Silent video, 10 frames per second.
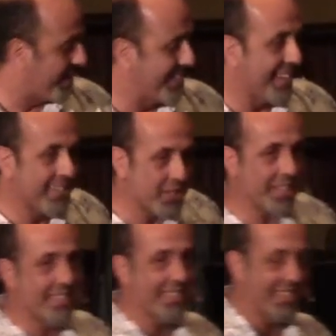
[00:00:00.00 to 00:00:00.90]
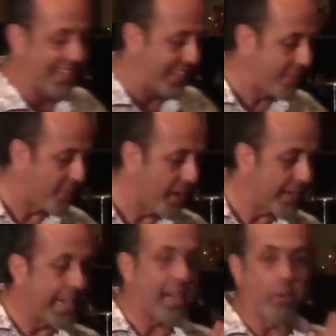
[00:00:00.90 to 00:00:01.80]
in Jessica's hand.
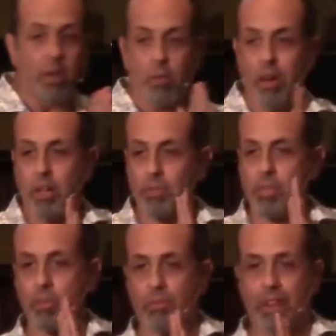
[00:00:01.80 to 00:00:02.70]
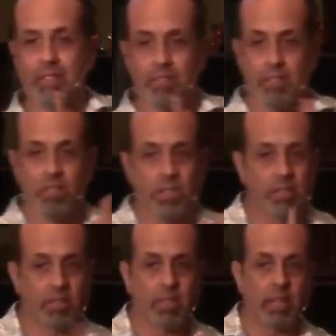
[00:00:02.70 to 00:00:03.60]
Again, I want to welcome some new faces. It's good to
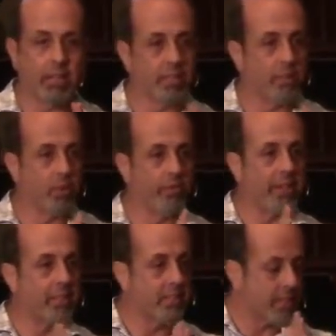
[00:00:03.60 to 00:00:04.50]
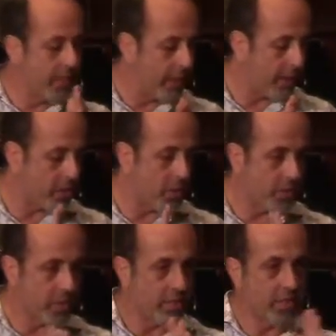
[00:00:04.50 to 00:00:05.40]
see some new faces in here. It's always
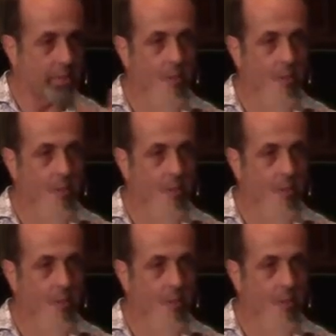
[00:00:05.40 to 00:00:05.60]
good to see